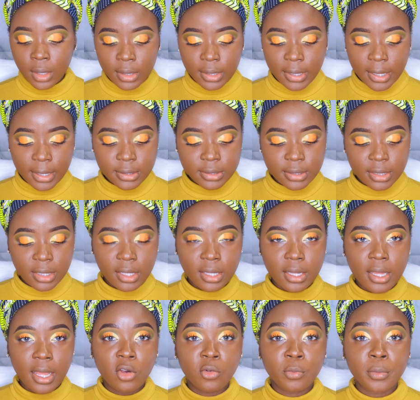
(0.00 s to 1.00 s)
Next
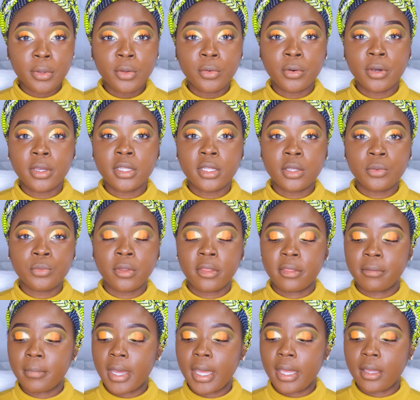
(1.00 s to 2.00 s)
thing, I'll be going in
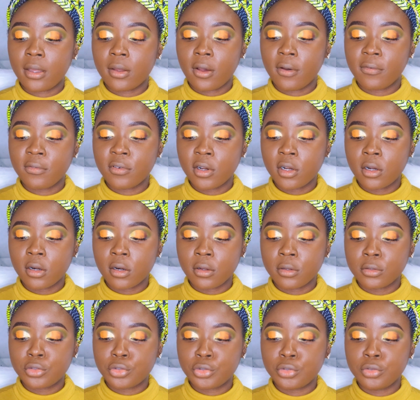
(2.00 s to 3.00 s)
with my
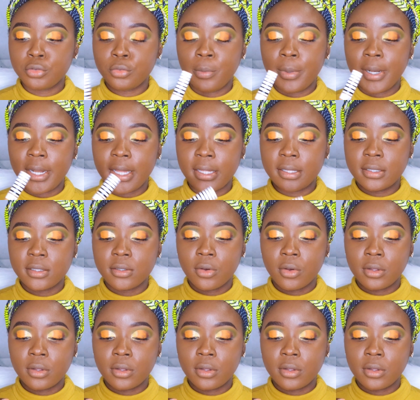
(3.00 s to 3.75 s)
Covergirl True Blend